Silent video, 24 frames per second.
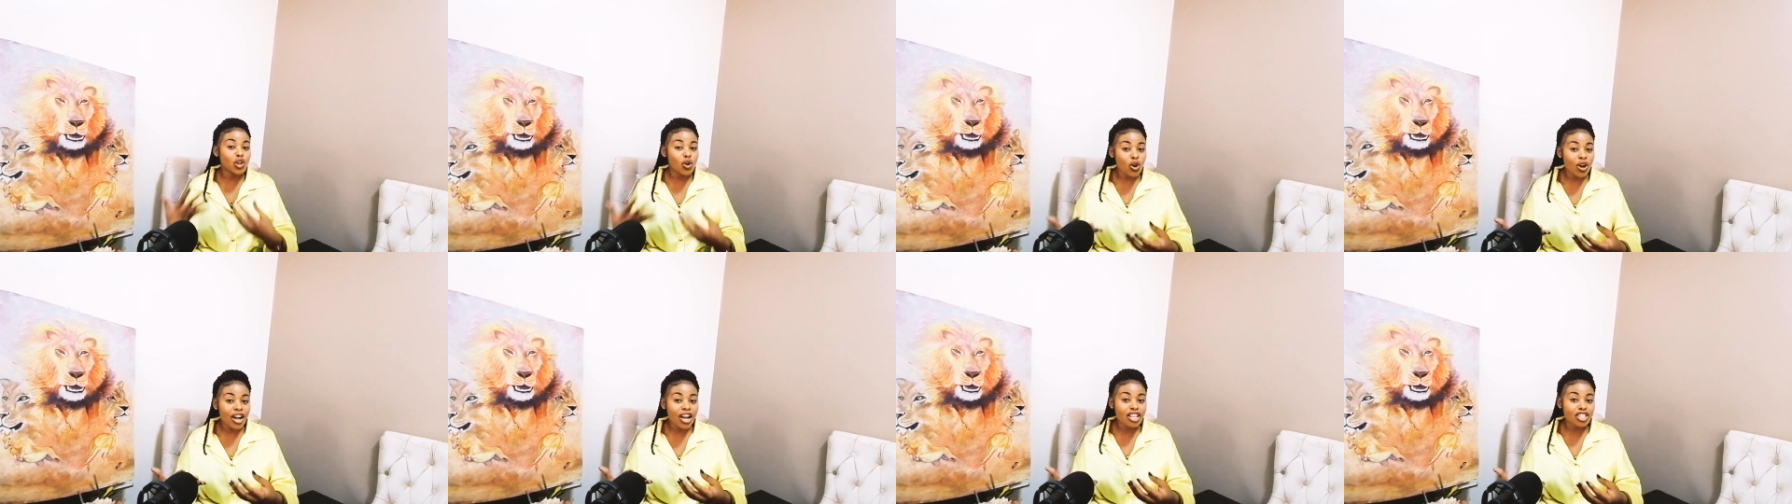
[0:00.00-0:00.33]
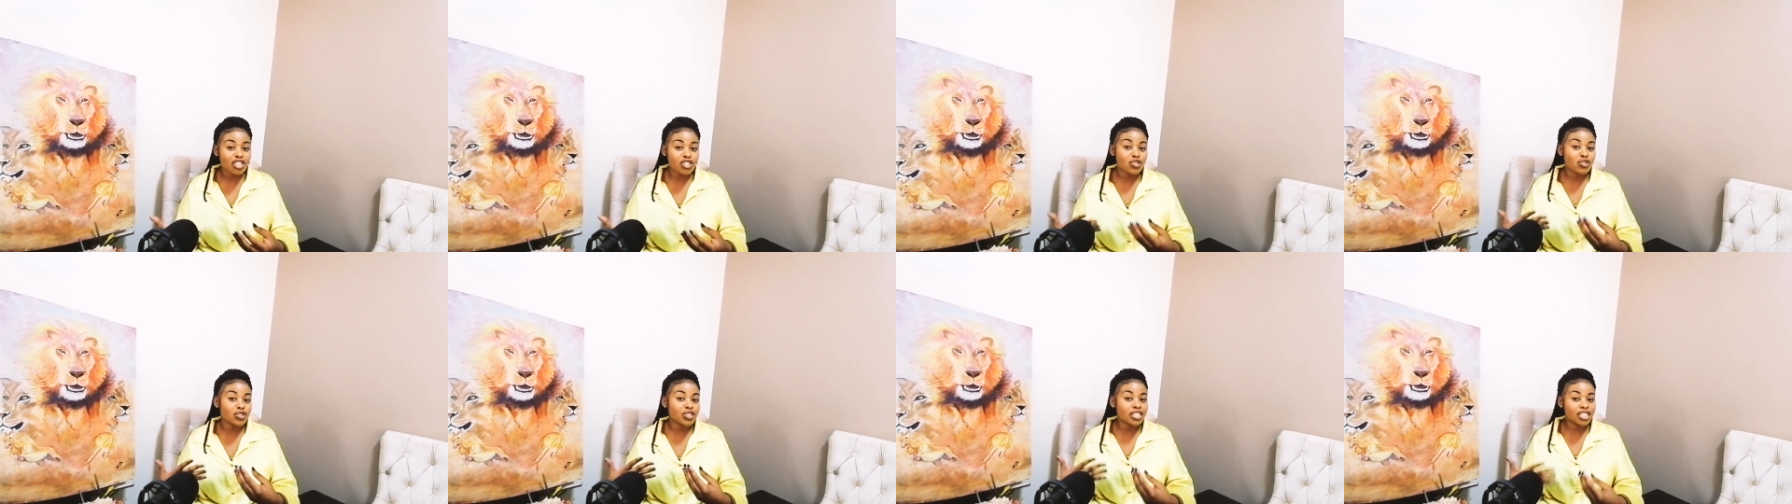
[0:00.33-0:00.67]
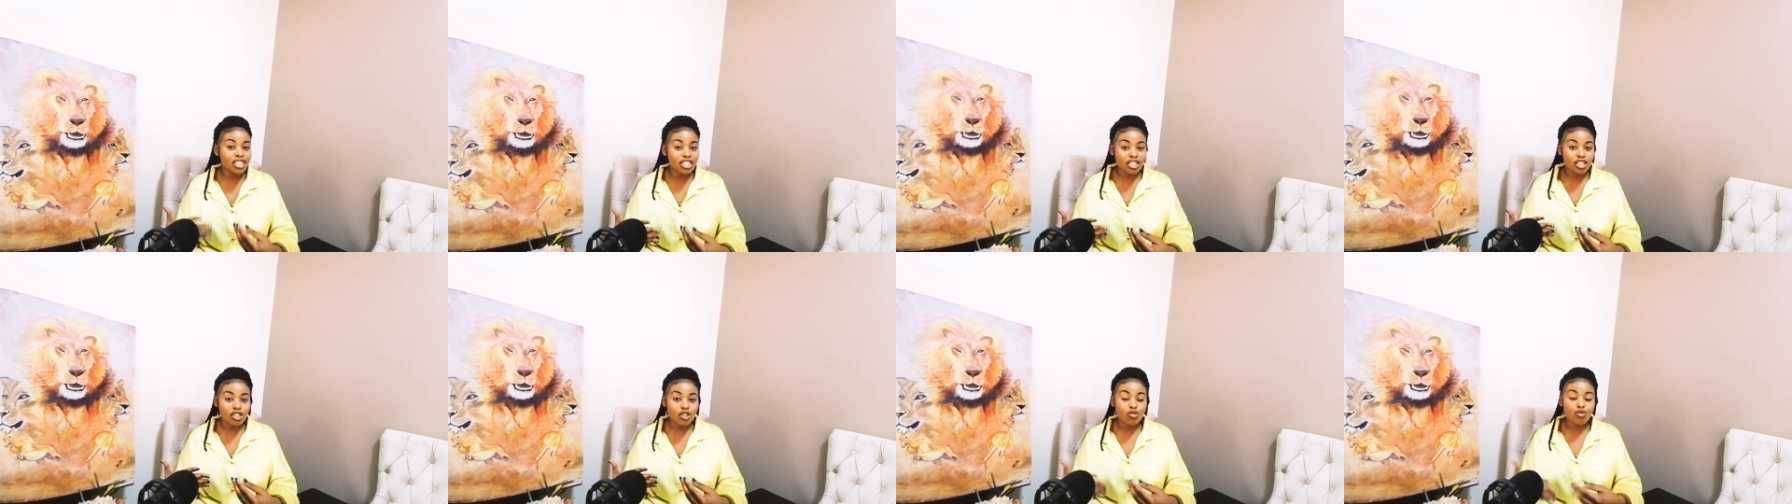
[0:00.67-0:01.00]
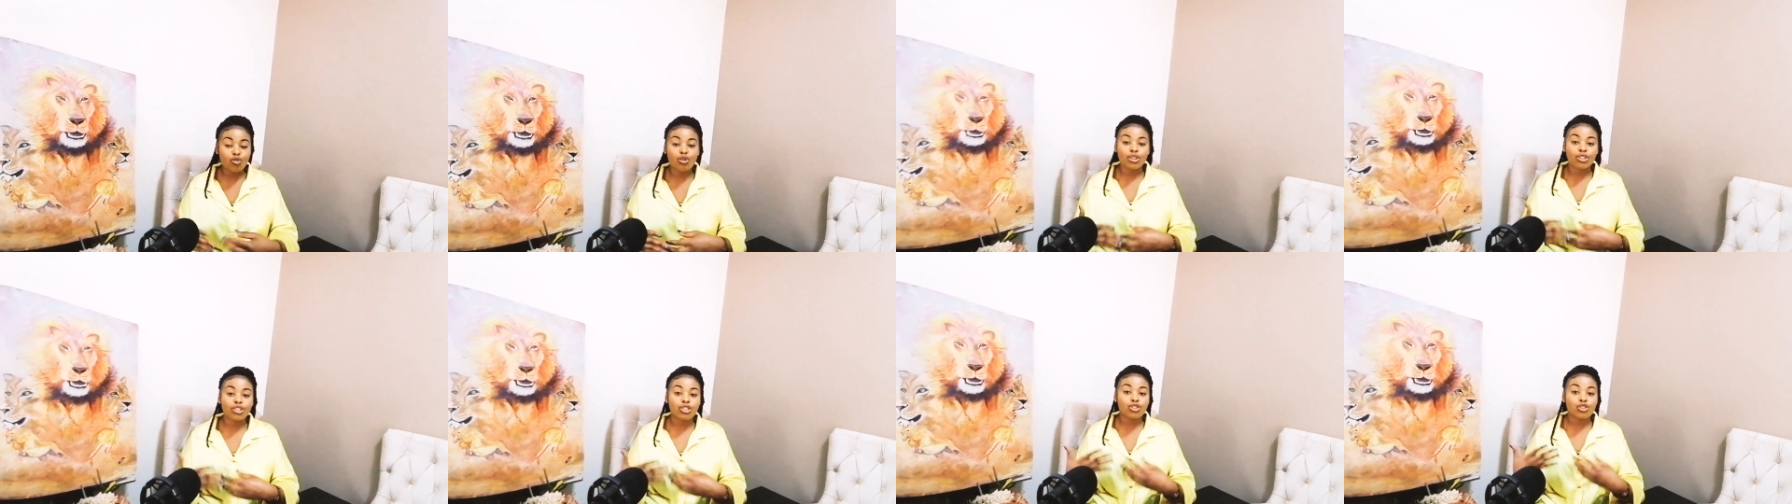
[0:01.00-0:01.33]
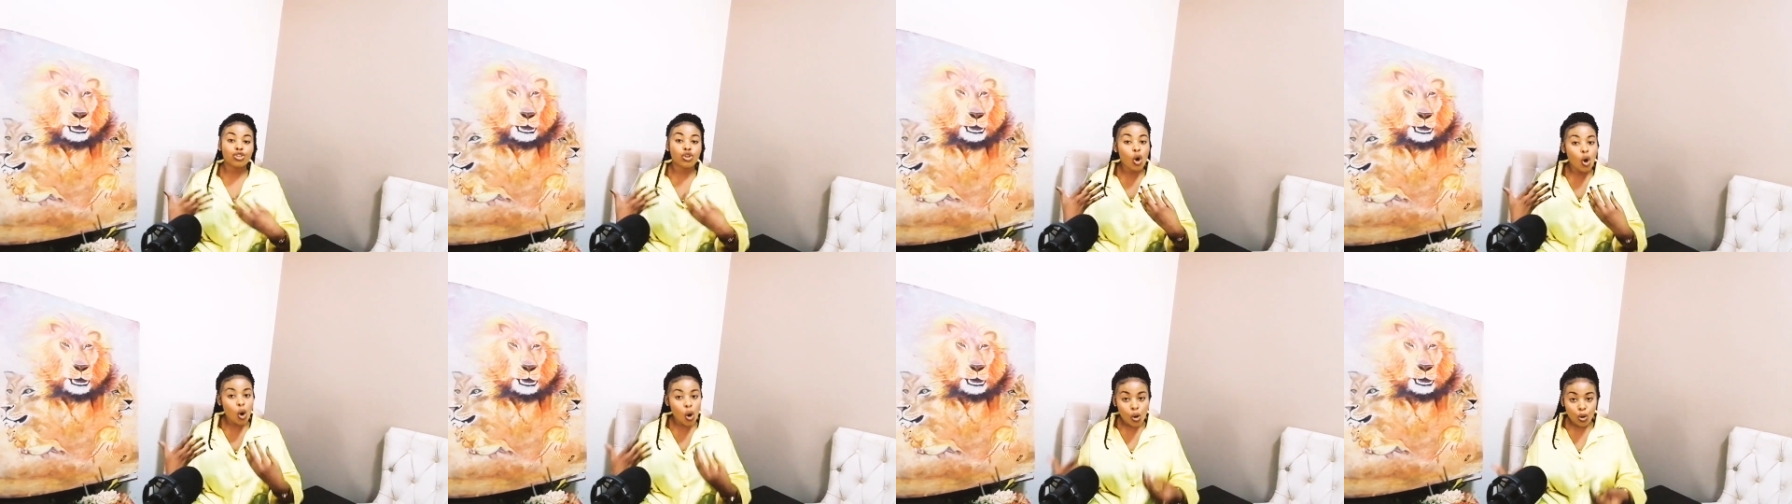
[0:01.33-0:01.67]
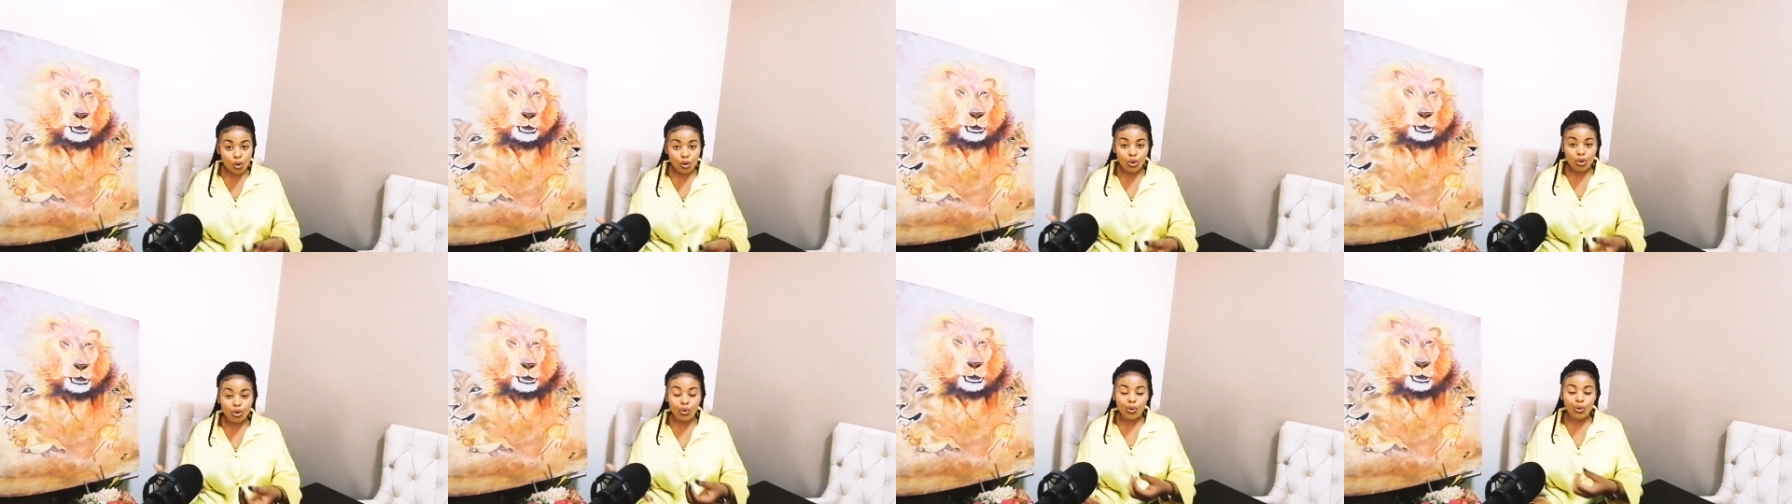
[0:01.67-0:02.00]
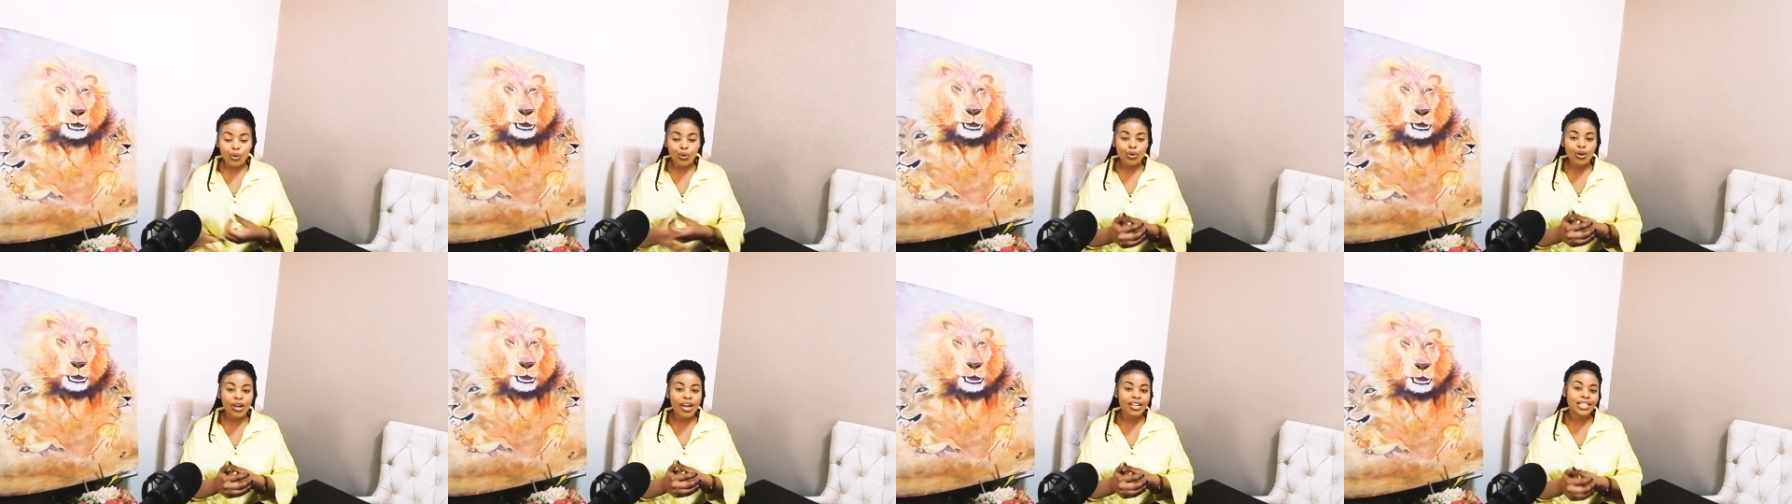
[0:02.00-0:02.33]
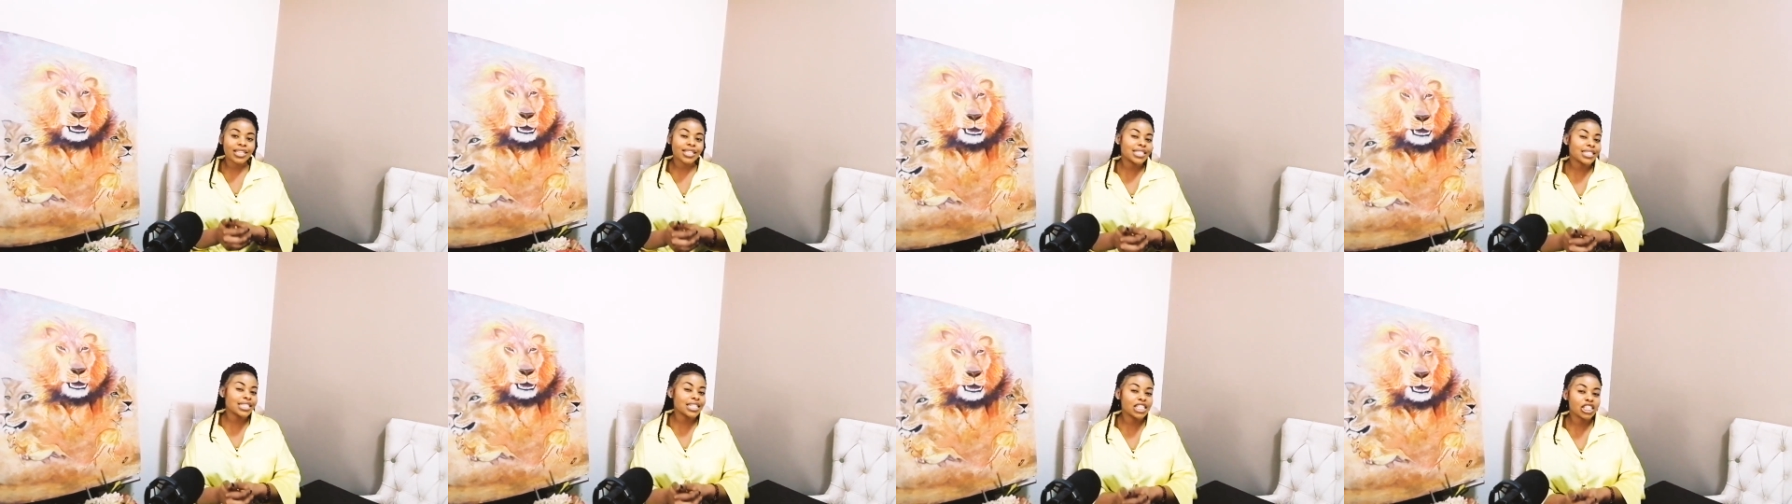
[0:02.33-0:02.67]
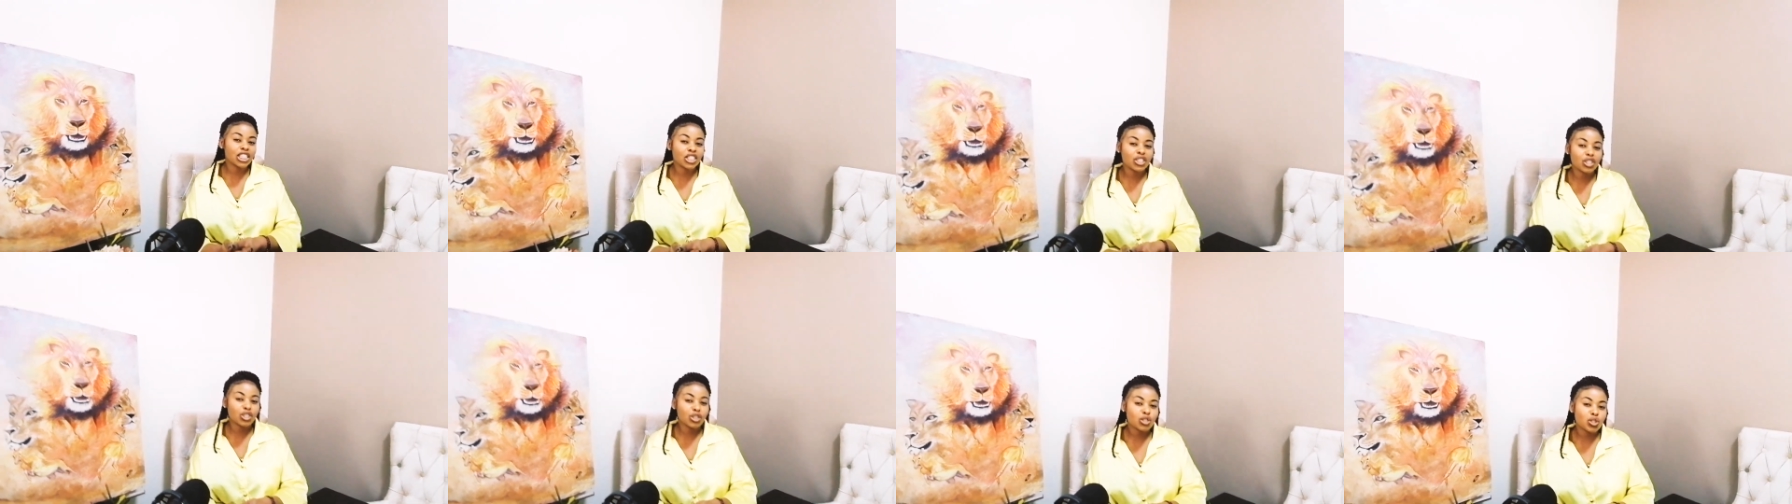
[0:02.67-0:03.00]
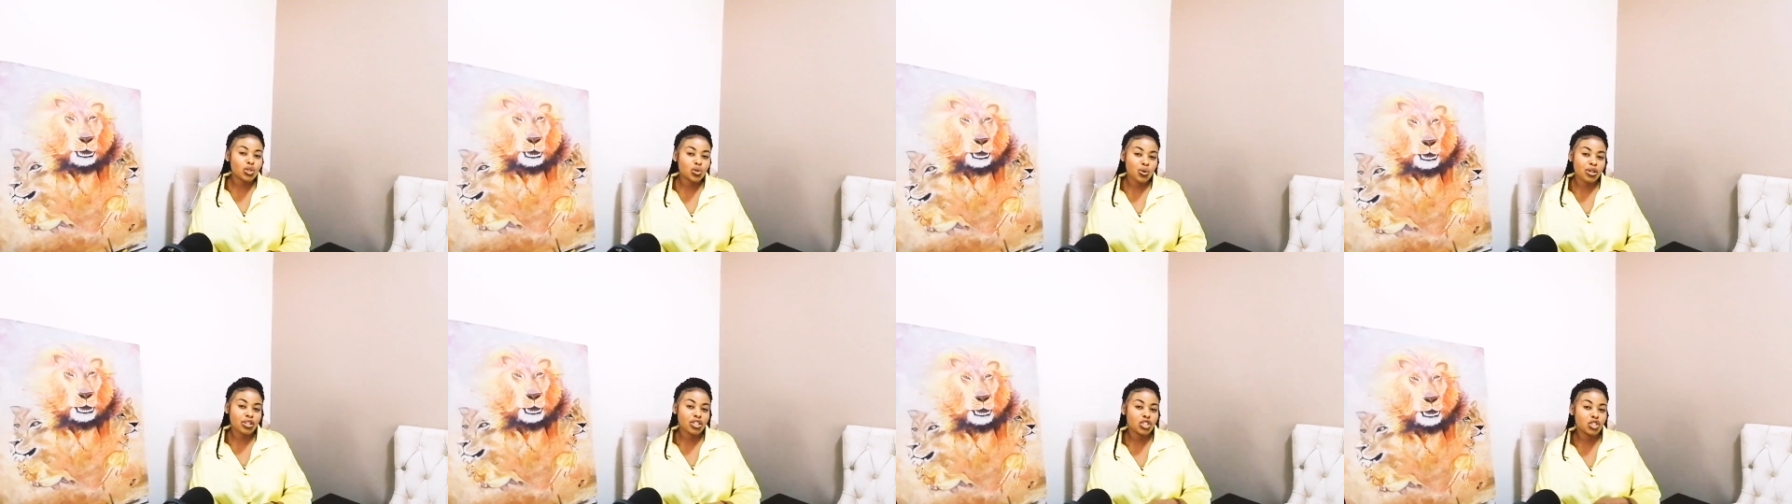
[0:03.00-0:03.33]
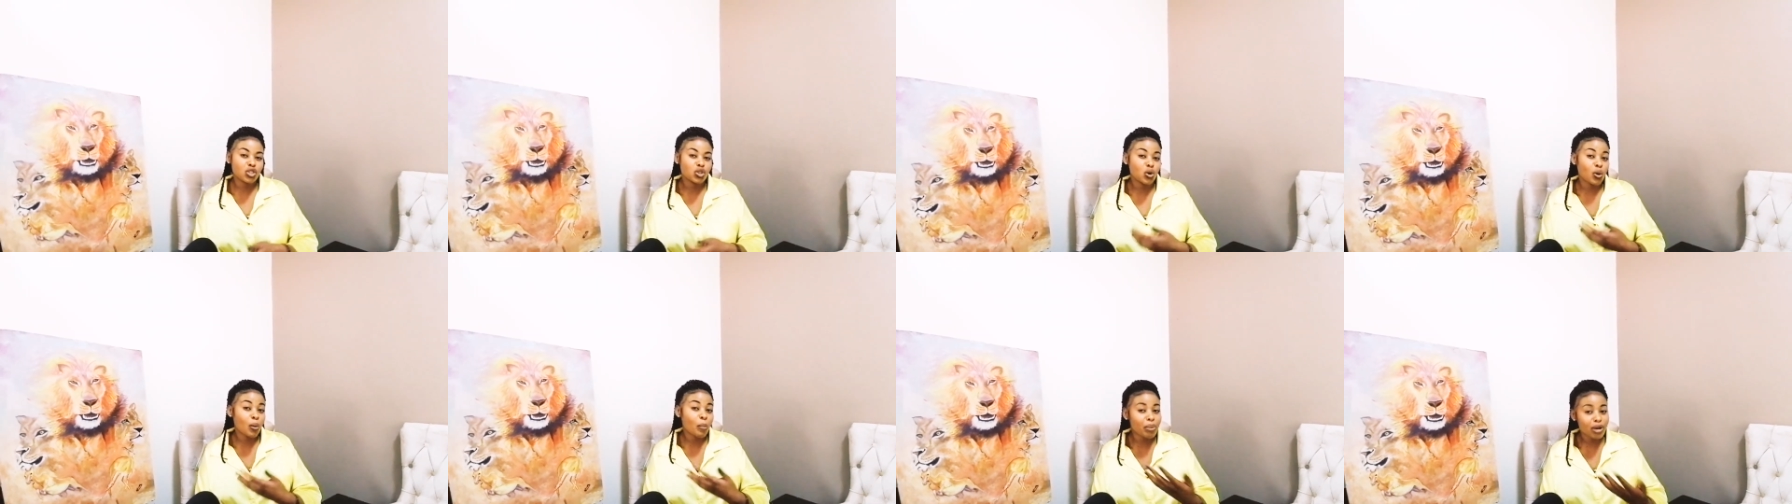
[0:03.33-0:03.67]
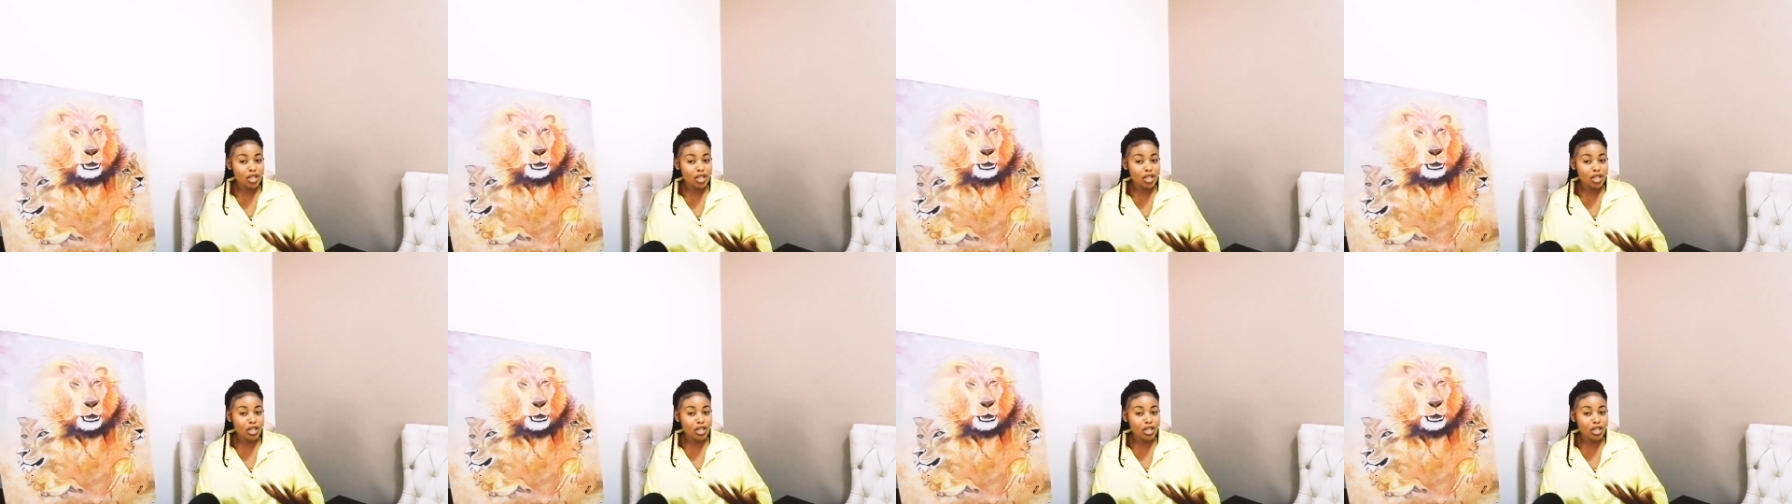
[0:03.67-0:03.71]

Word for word: long as you did for your own good and it's leading towards your